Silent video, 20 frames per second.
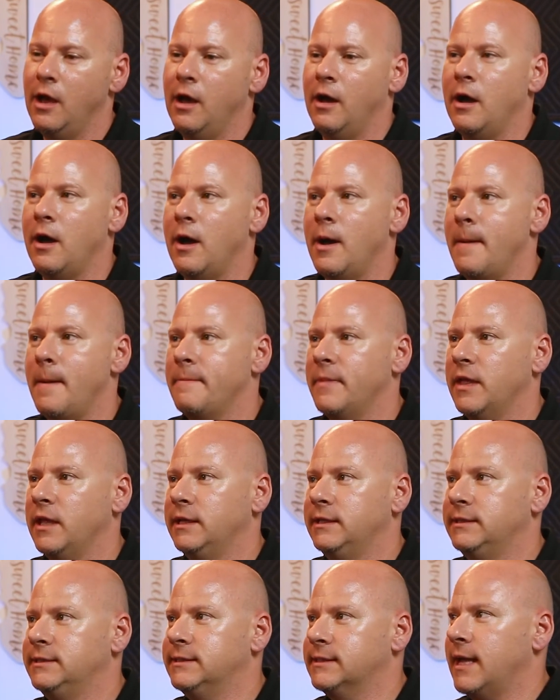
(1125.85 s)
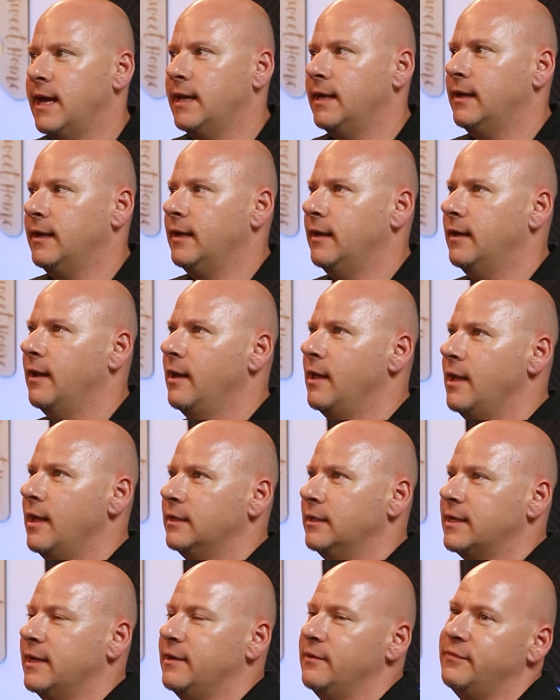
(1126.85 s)
Um, it's kind of
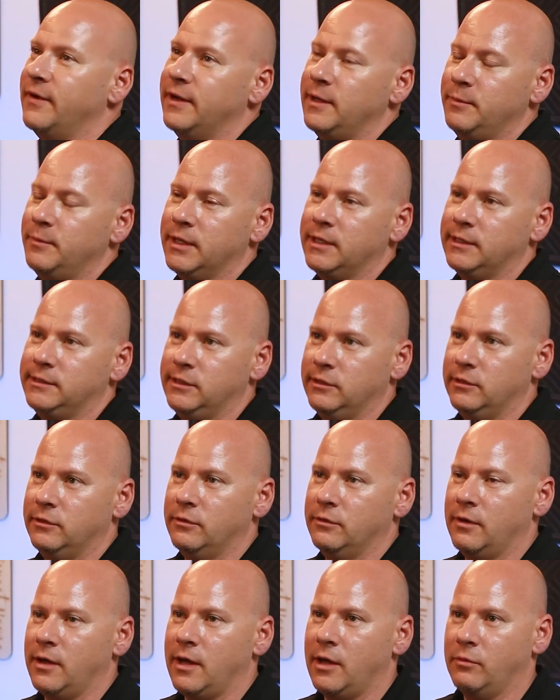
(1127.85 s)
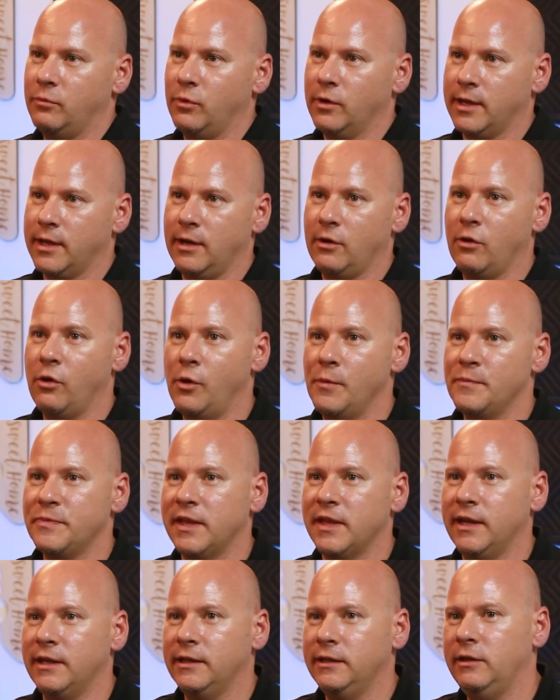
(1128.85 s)
it's kind of funny because you know I work at home
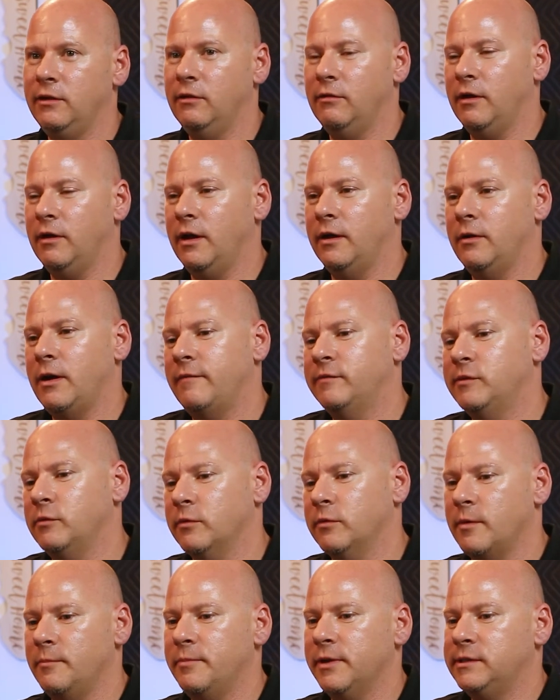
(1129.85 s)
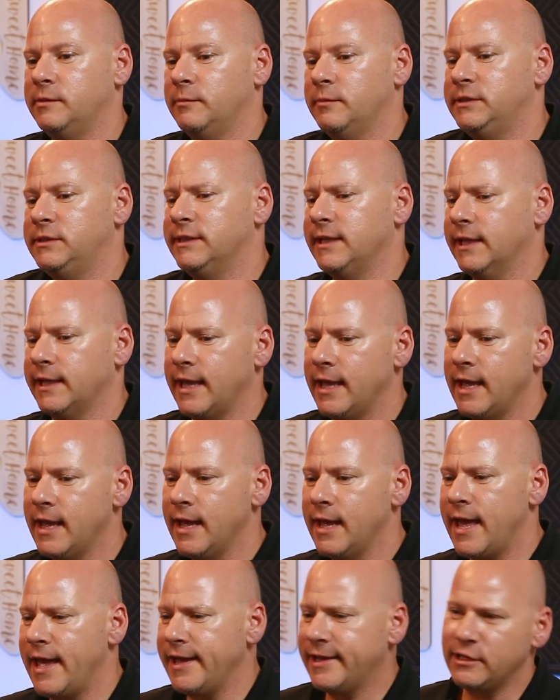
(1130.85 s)
and you know I have someone come pick something. It's like,
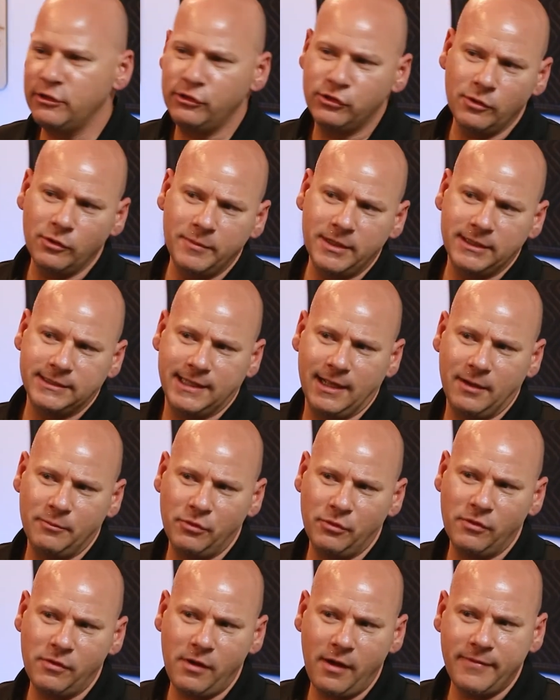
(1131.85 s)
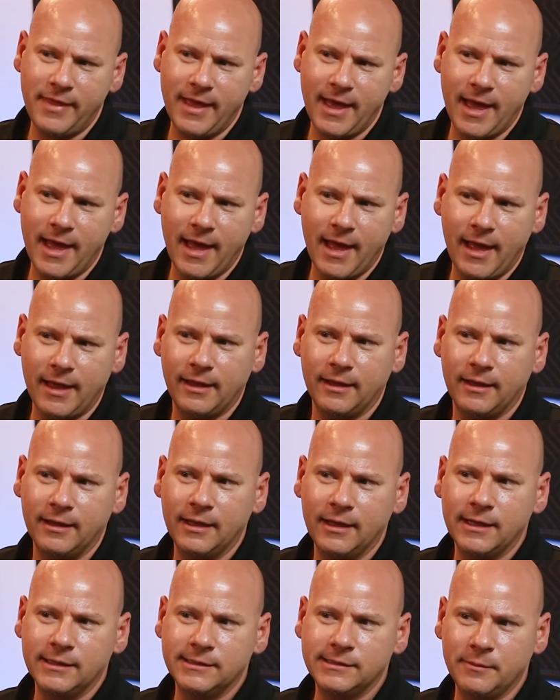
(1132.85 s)
hey, can you show me a sample of that
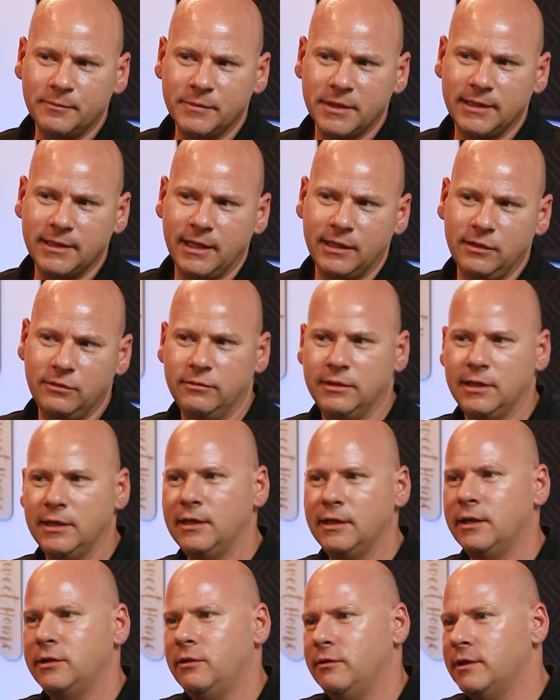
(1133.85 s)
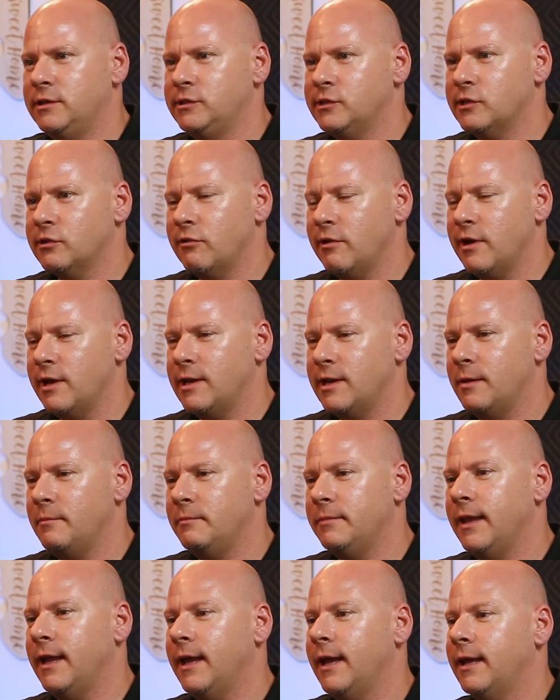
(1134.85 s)
something that you did on your Instagram?
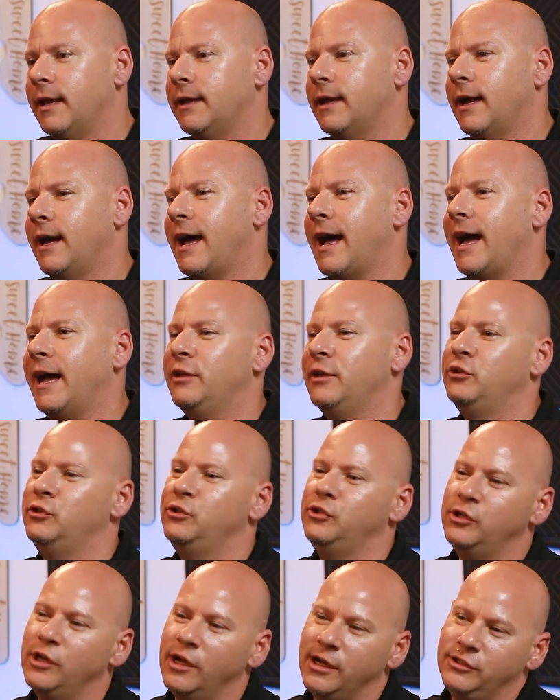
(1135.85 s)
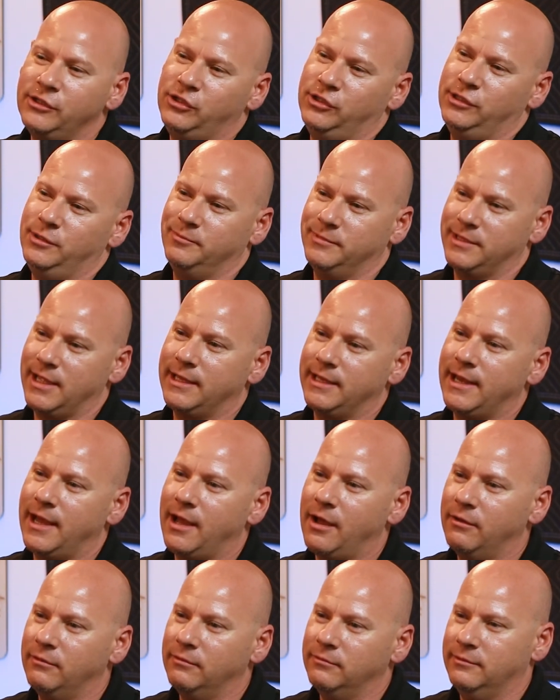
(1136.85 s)
I'm like, I just shipped that
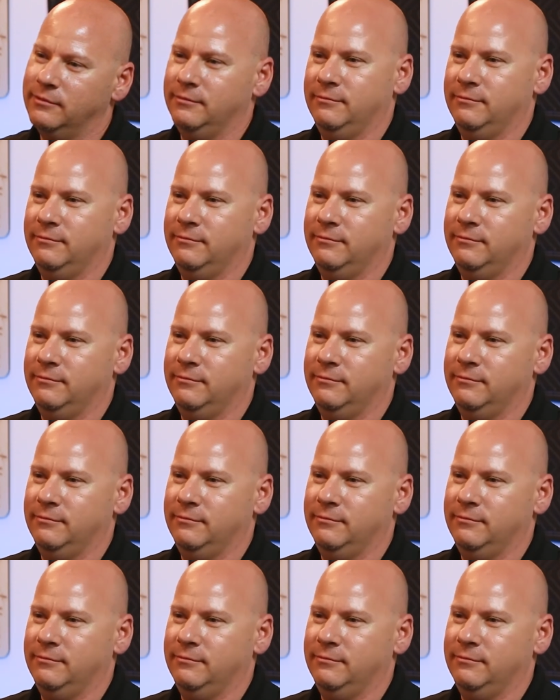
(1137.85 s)
out.